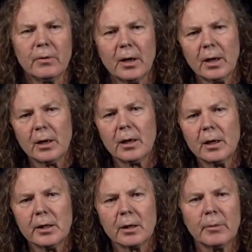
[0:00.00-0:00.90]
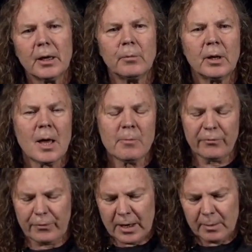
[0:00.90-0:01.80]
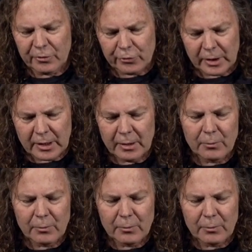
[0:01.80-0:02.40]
a young man by the name of Fatty Mashriki,